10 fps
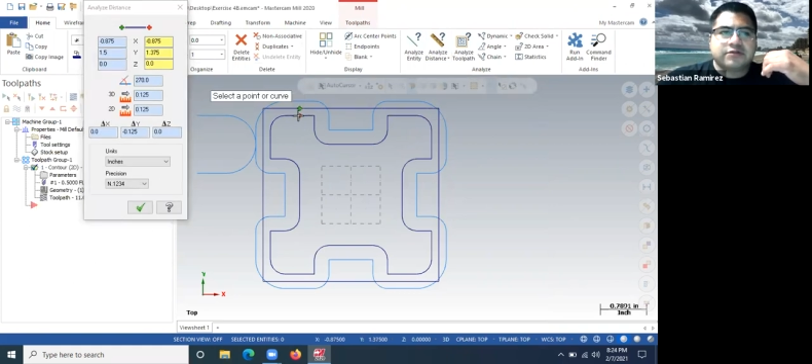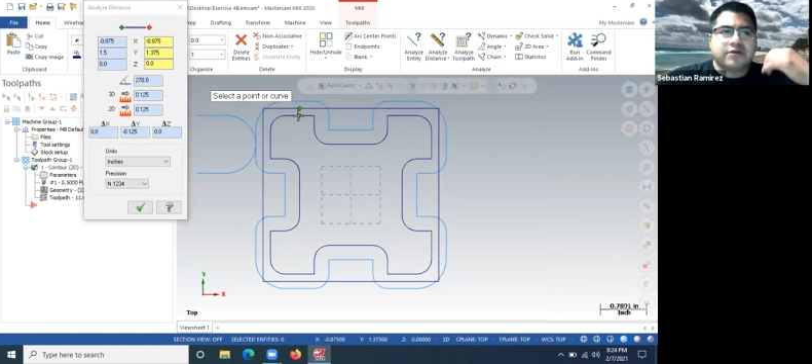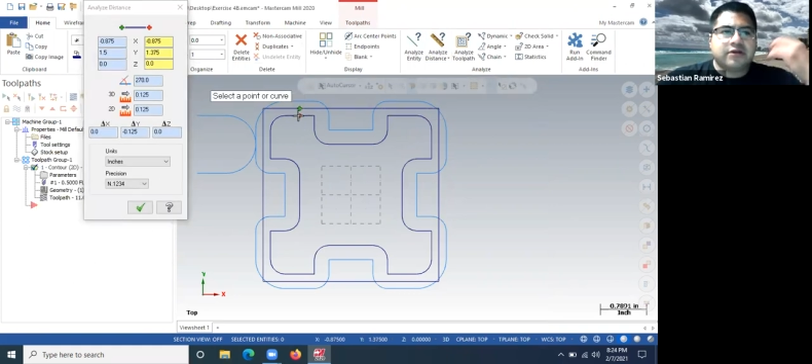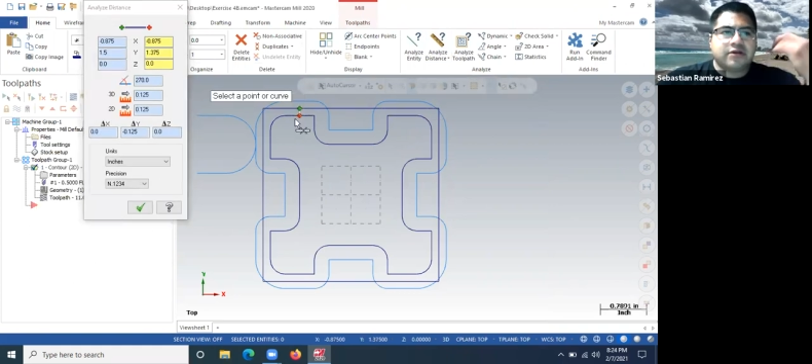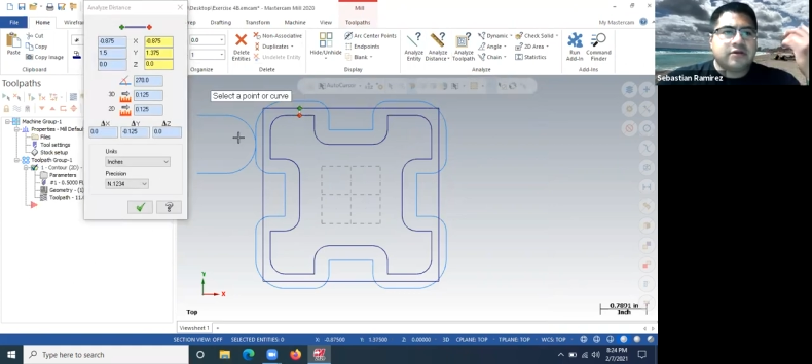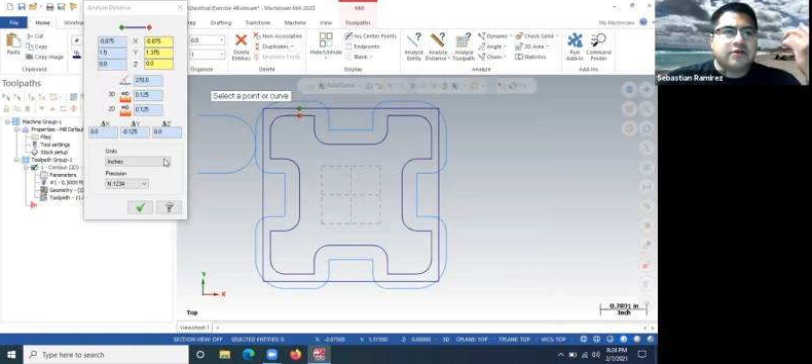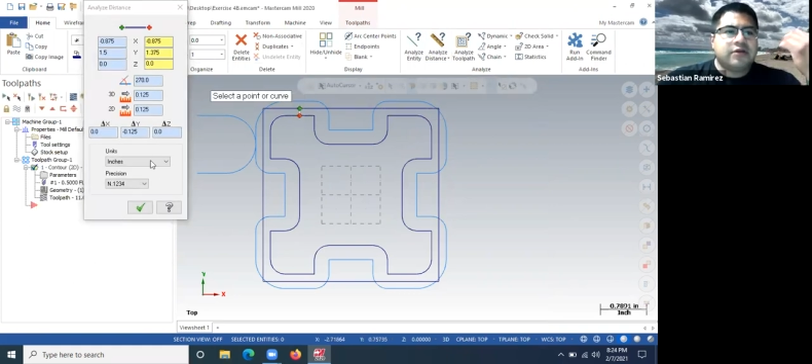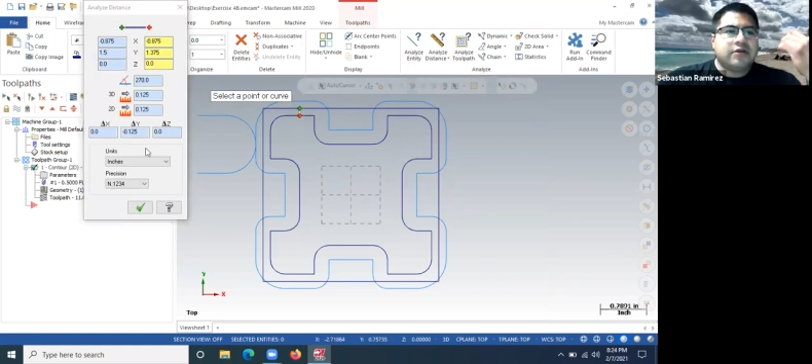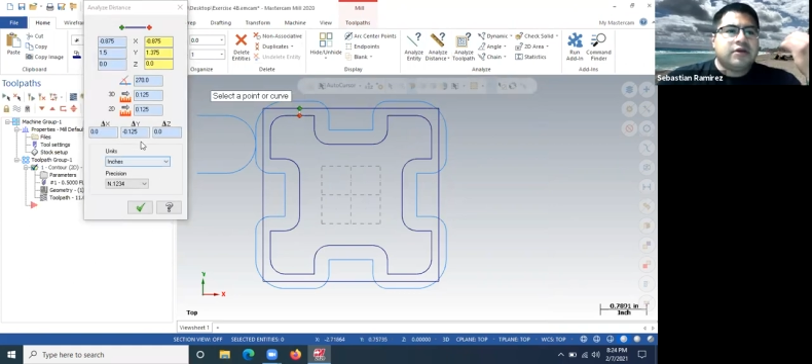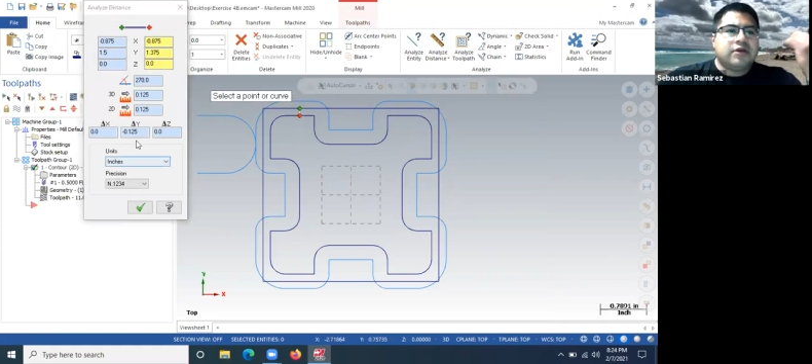right here.
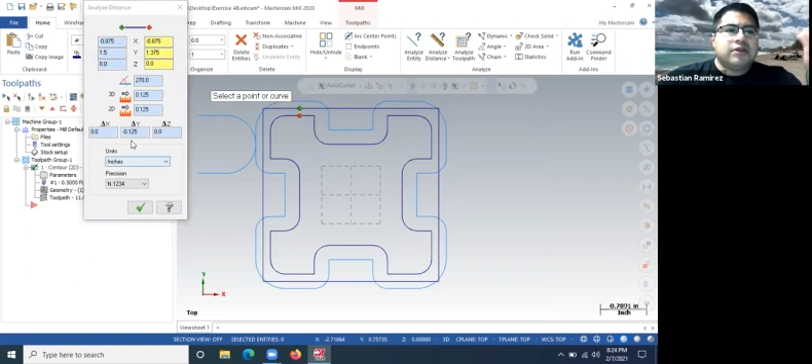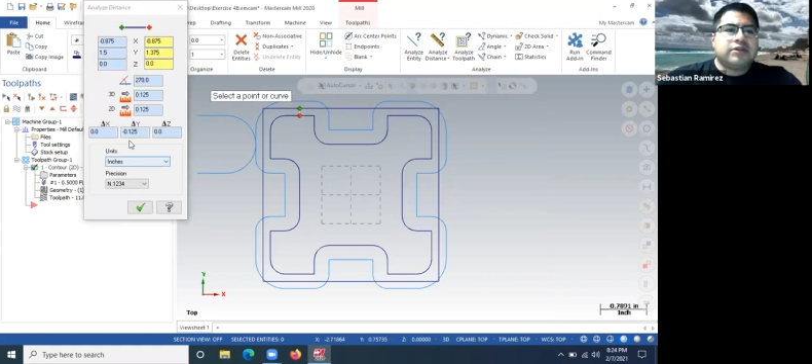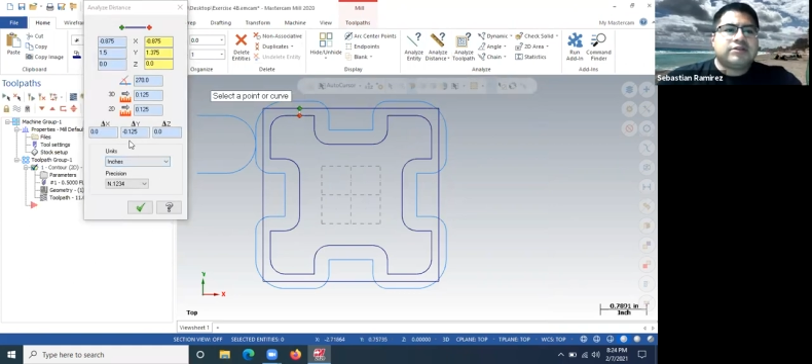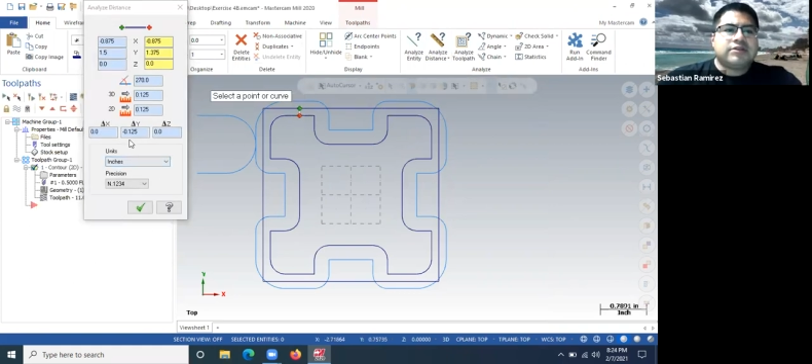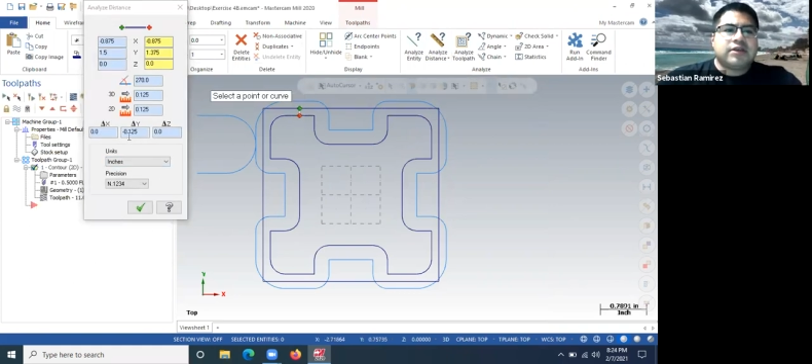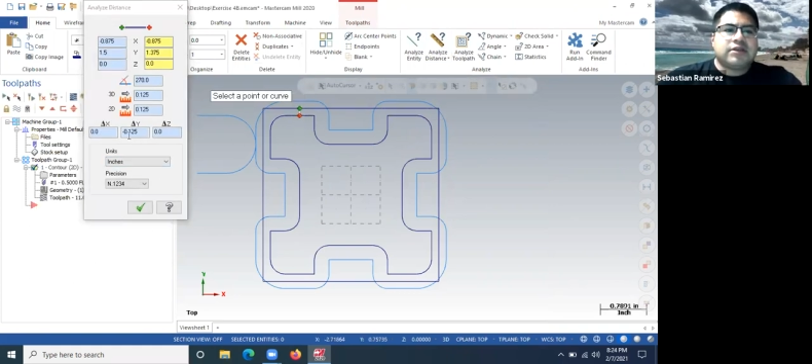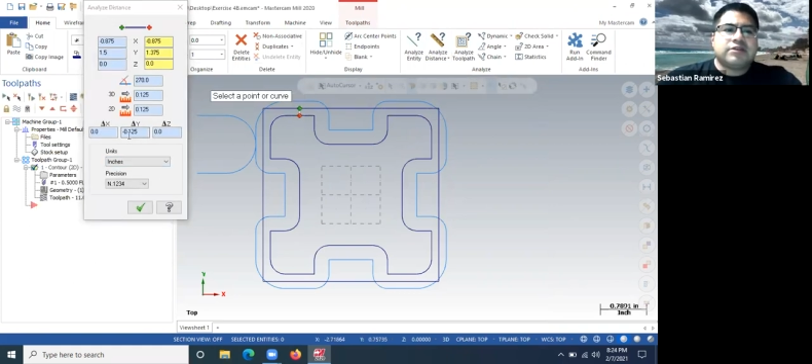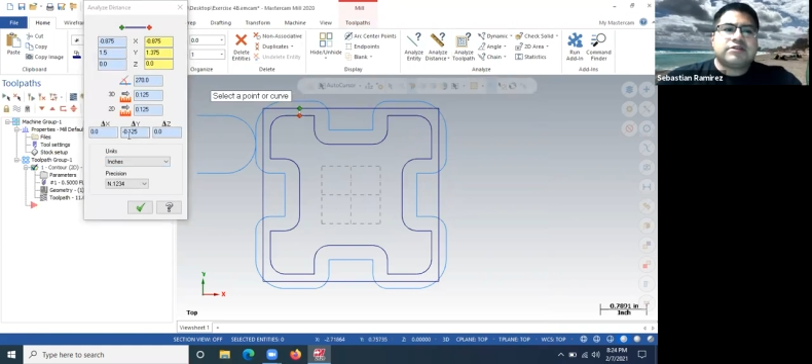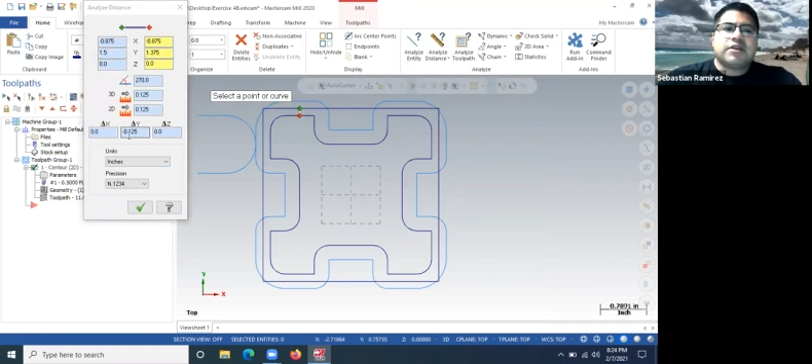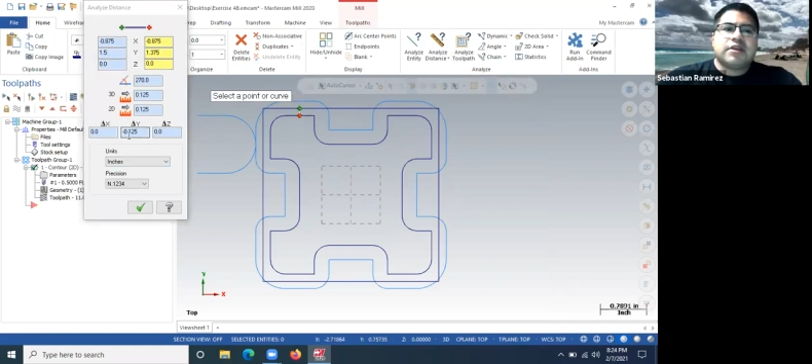It's saying
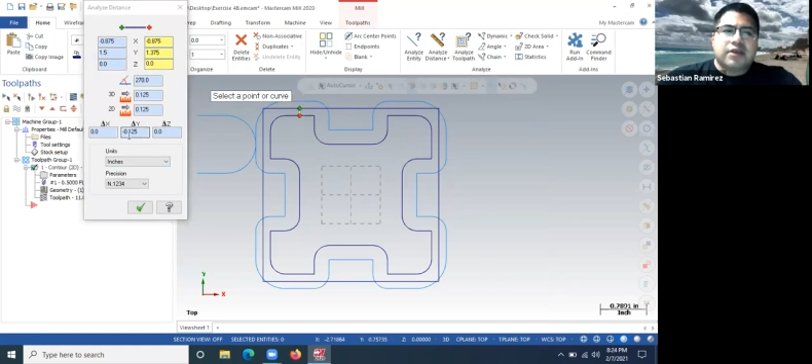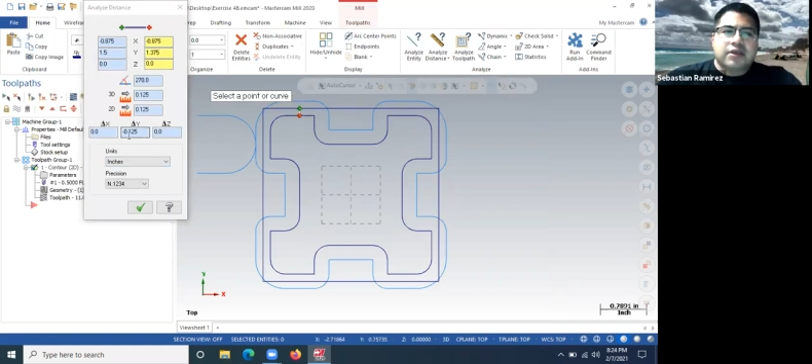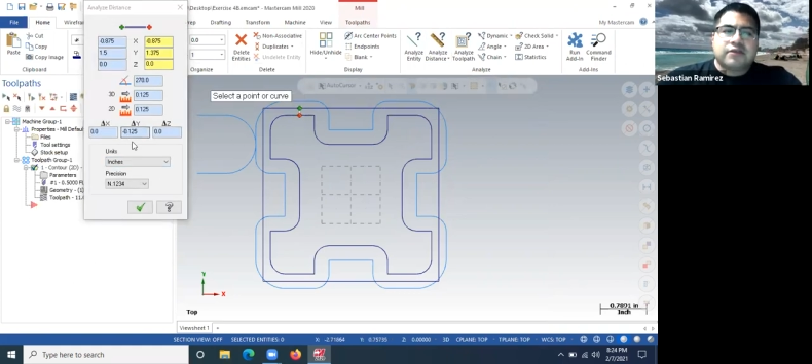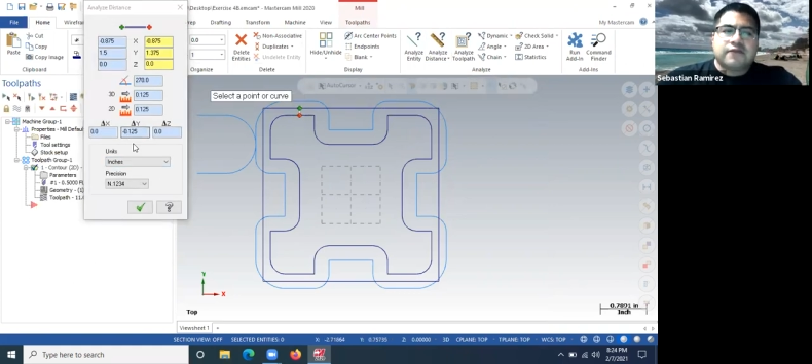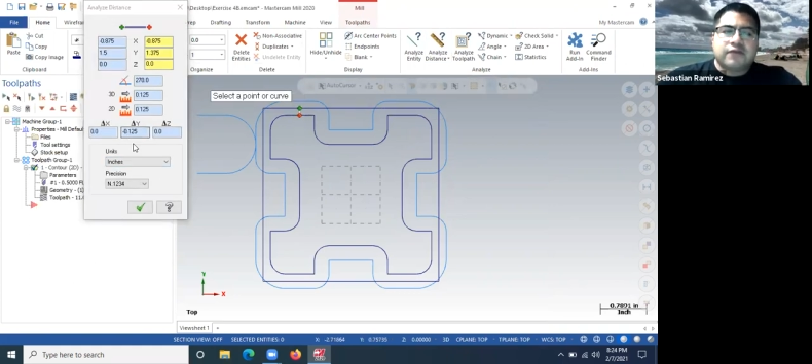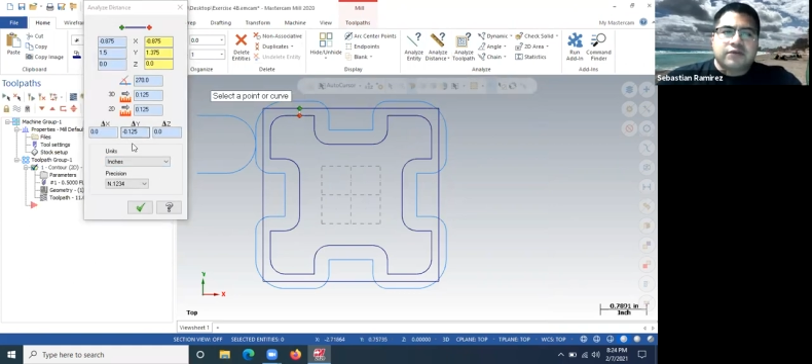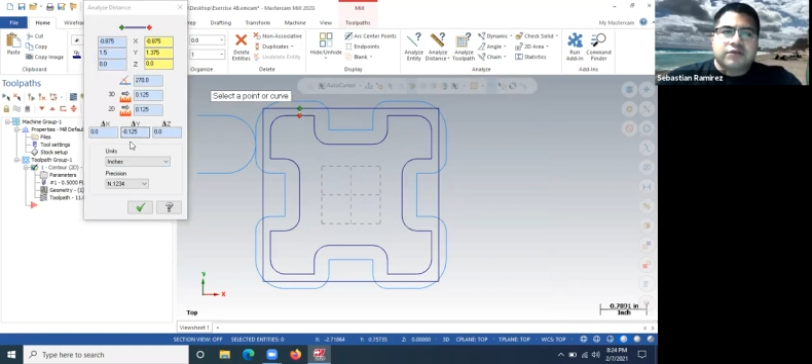it's 1/8 of an